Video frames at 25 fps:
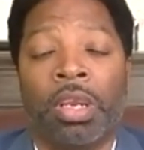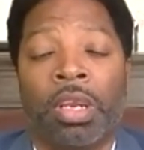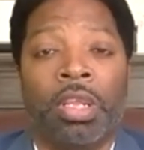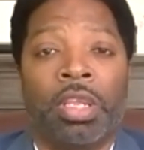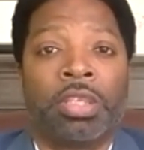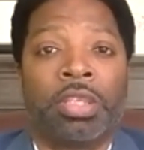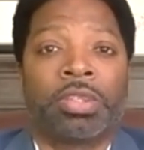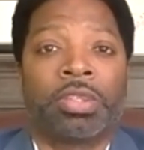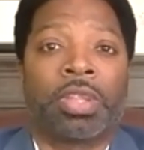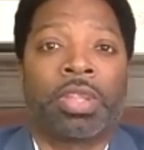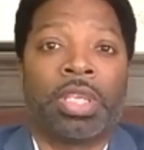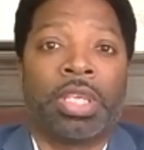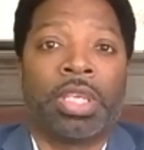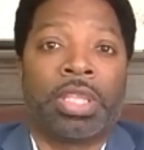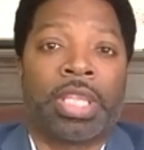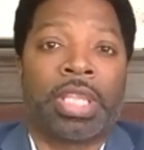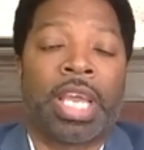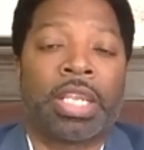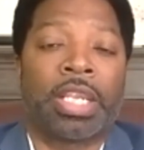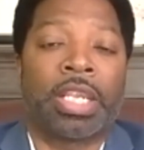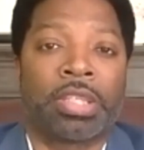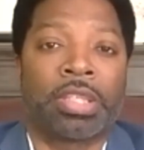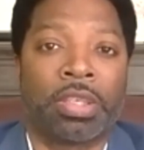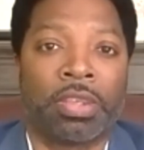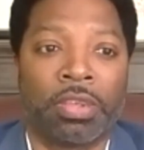I think
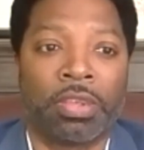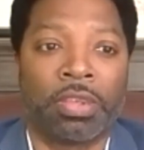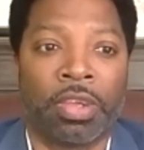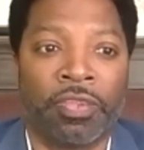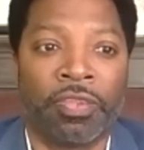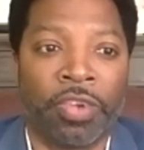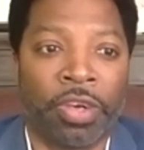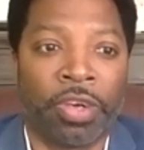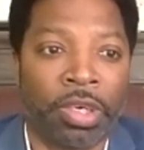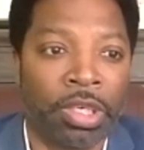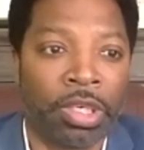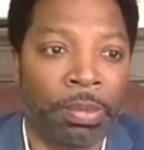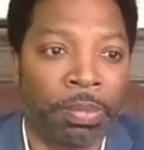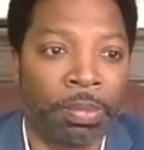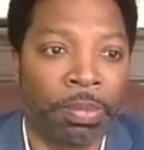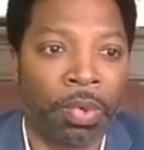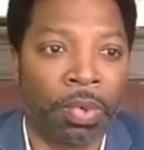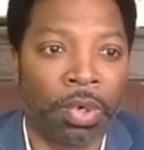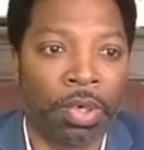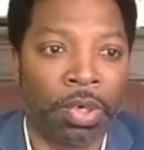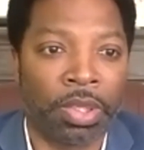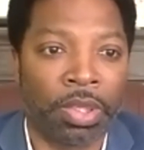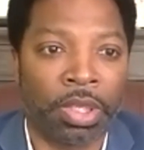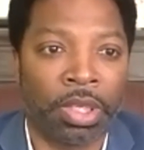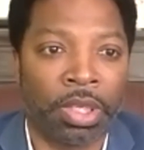that's a, a very
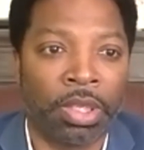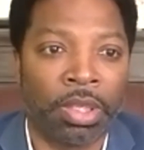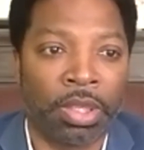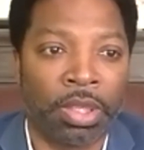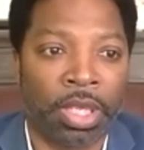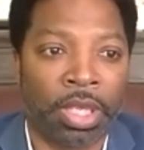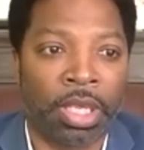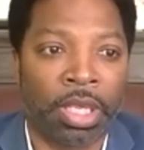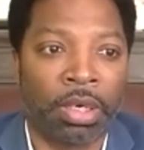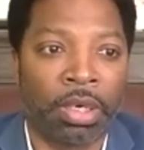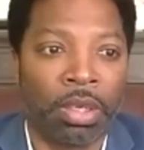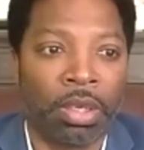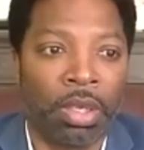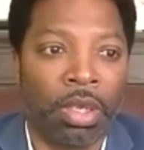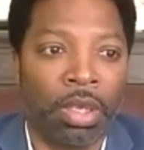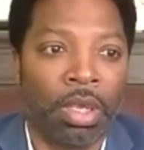important thing that